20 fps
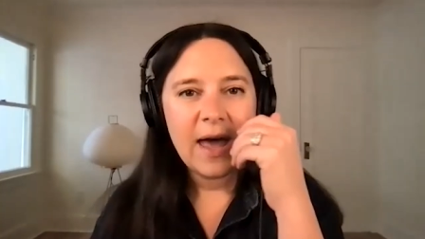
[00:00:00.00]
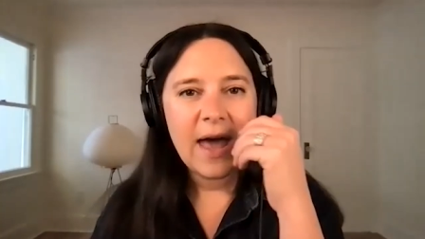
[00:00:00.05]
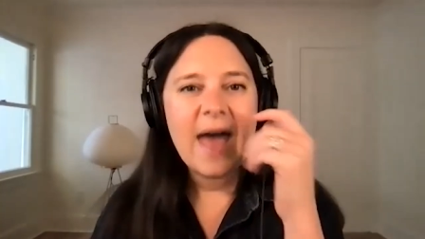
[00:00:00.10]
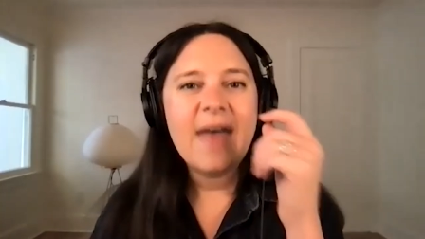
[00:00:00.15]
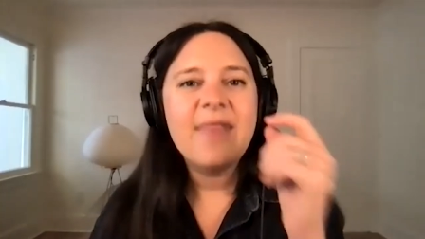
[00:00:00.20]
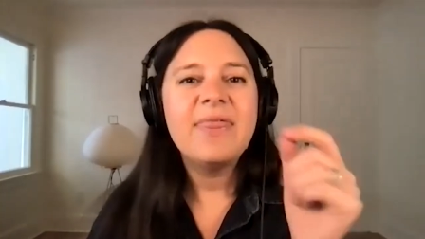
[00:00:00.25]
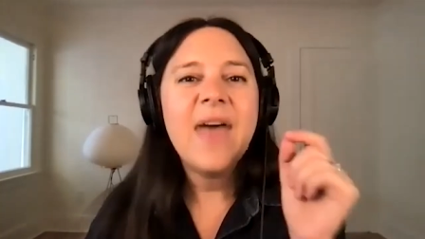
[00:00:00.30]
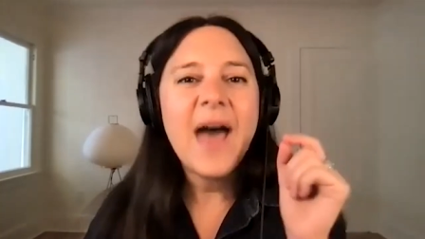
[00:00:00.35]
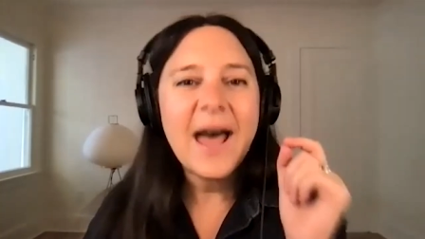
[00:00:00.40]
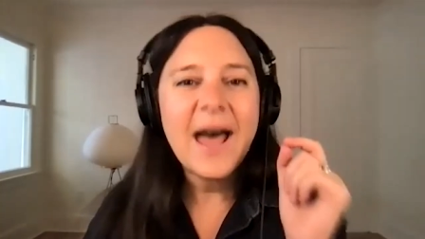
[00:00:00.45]

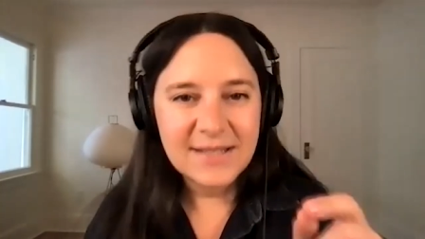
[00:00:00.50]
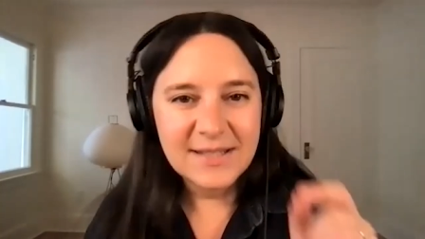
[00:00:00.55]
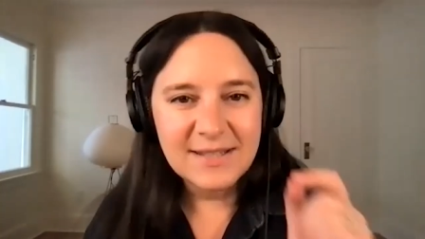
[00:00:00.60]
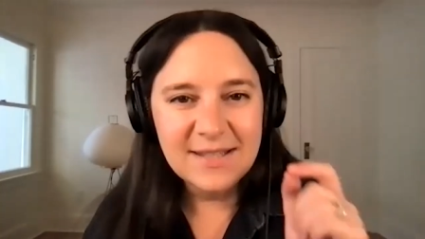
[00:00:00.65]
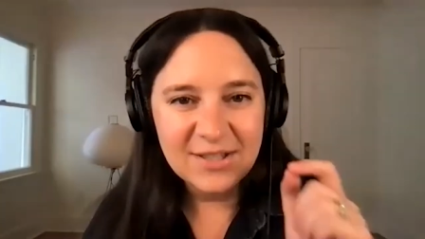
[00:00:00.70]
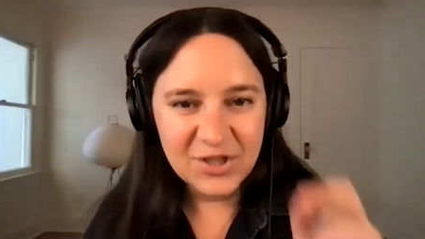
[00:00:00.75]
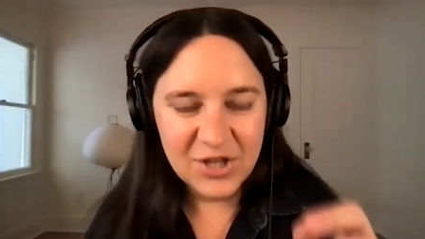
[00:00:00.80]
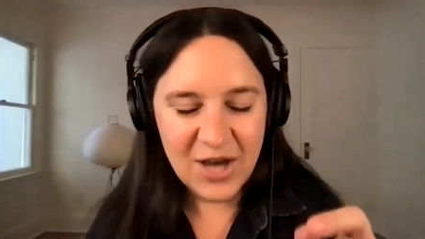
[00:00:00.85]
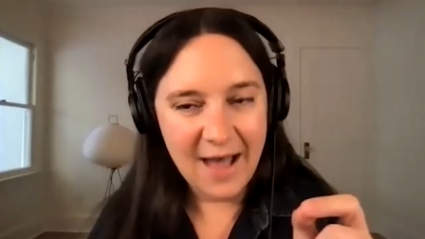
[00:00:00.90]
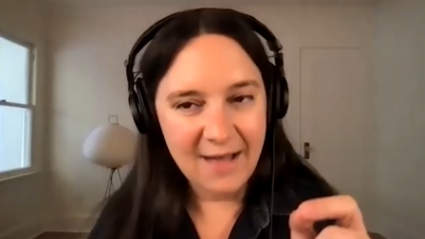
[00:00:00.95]
and that's
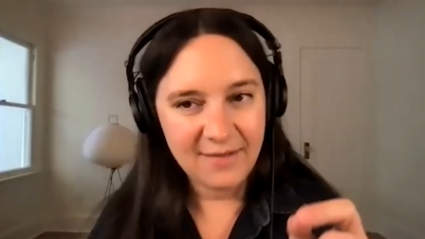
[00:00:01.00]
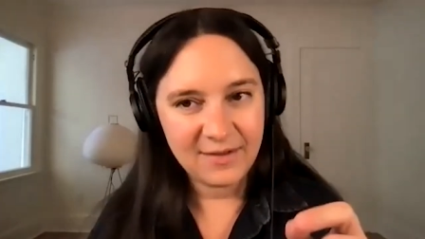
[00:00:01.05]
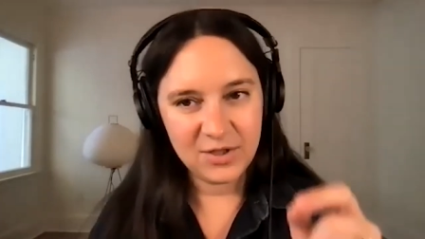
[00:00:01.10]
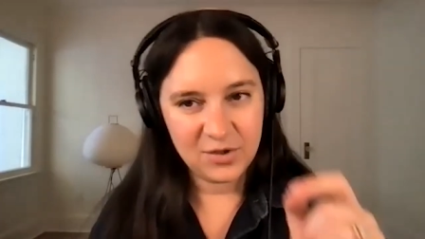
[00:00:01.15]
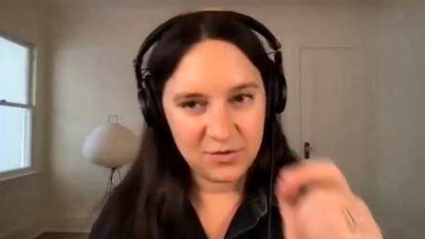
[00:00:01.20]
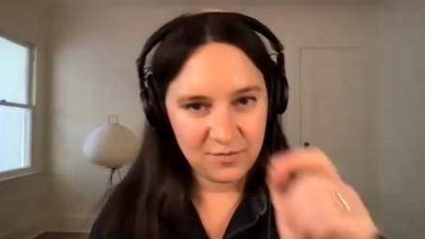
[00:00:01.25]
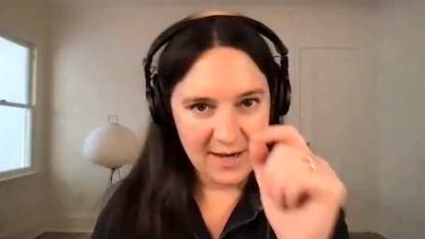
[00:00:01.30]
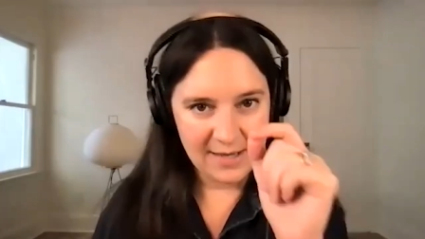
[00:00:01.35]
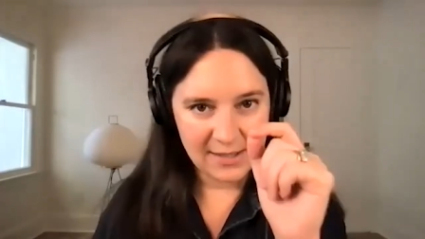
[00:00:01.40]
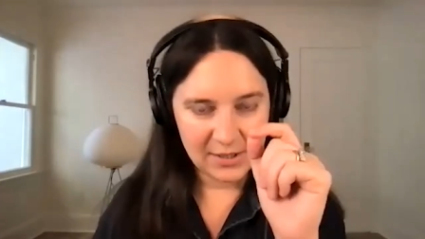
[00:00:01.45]
the
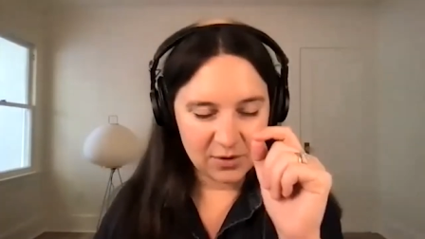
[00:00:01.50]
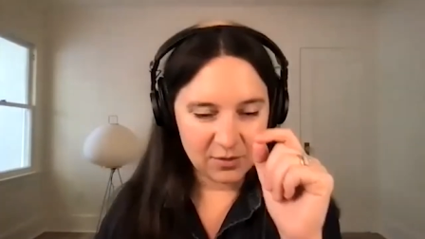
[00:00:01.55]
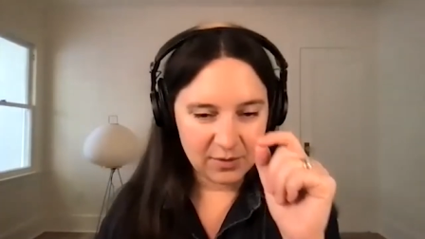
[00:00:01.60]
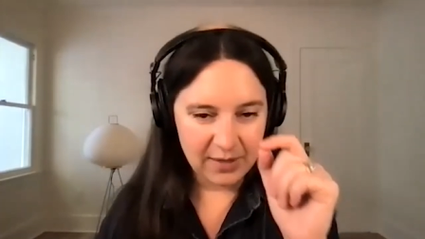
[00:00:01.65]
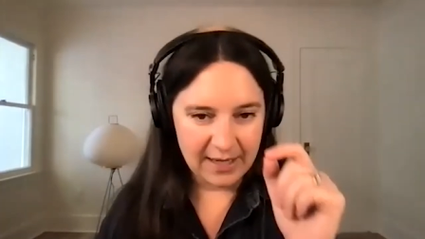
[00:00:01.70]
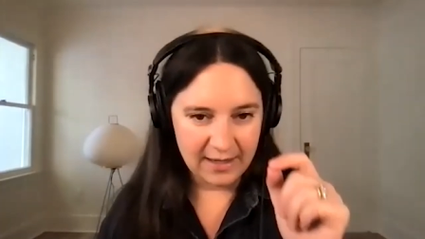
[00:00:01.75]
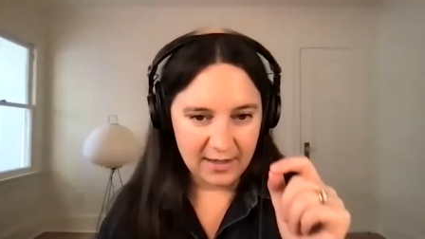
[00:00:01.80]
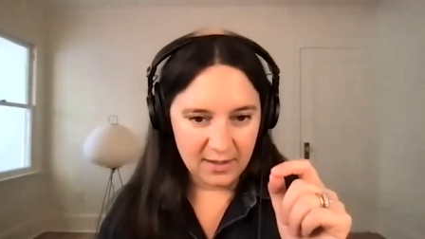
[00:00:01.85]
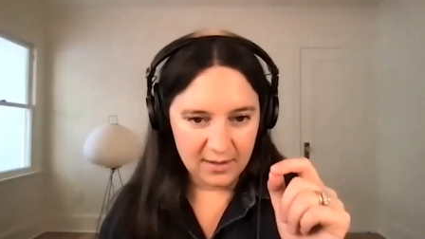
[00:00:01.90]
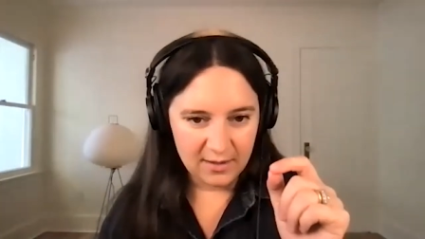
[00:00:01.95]
challenge, right? So
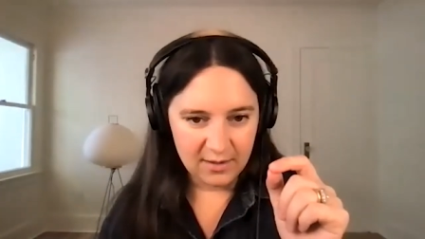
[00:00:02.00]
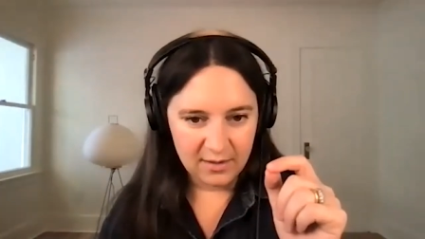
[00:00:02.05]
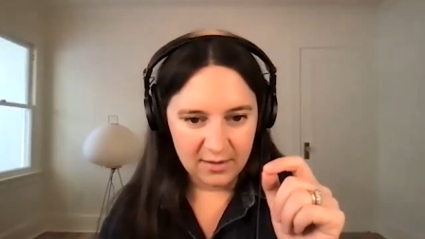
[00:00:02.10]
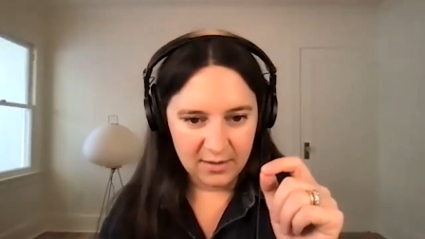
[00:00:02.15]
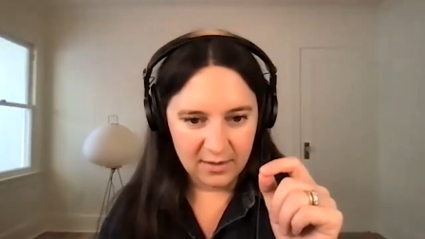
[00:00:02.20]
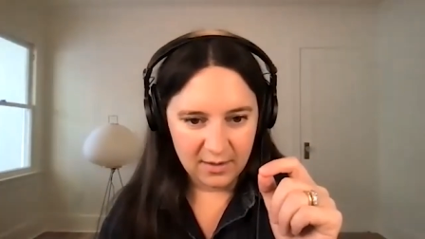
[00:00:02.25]
like